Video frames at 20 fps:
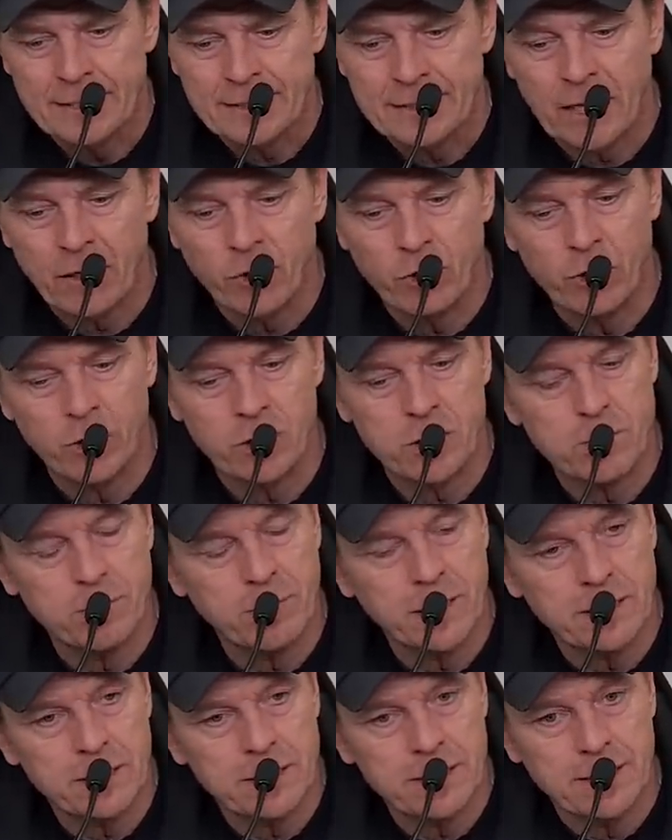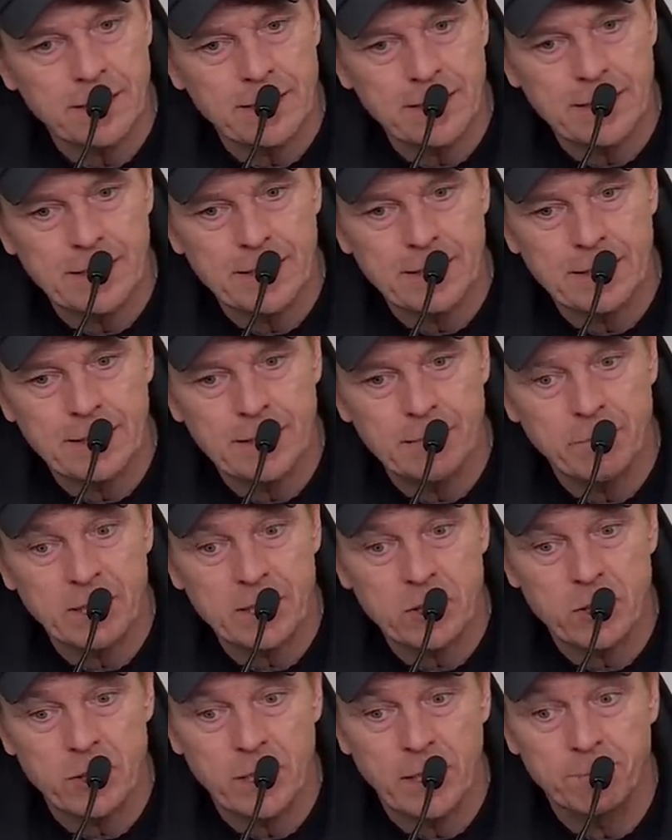that hurt us a bit, uh,
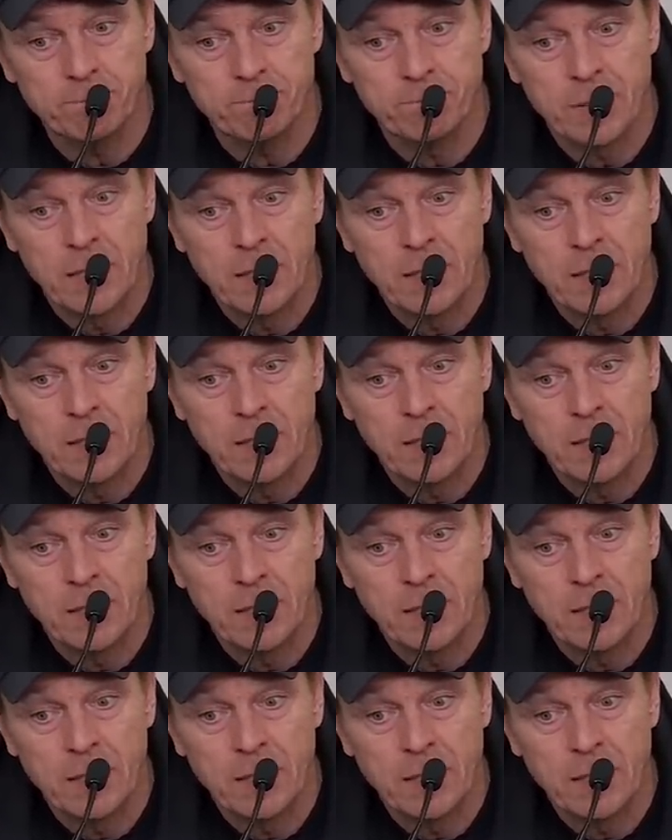bit tonight.